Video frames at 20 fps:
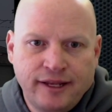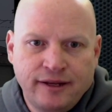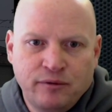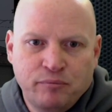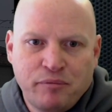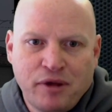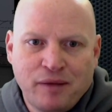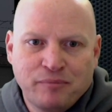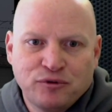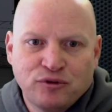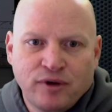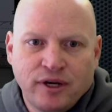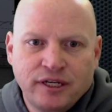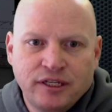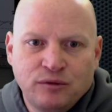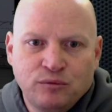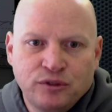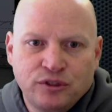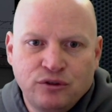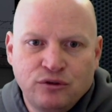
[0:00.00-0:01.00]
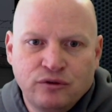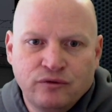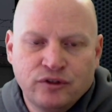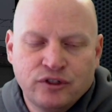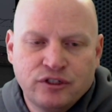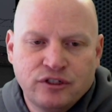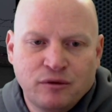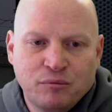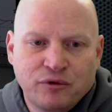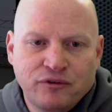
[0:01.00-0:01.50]
and it pops right in with
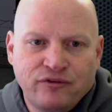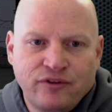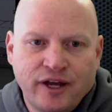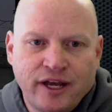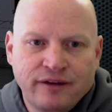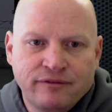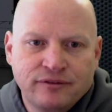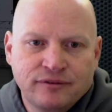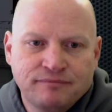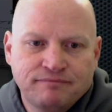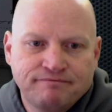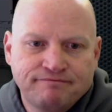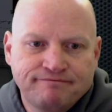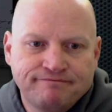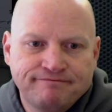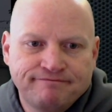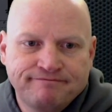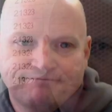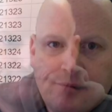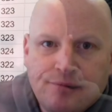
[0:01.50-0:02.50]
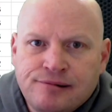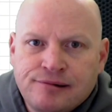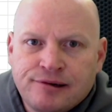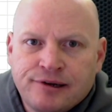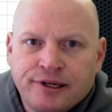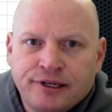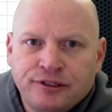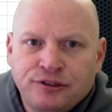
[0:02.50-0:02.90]
universe number 5. All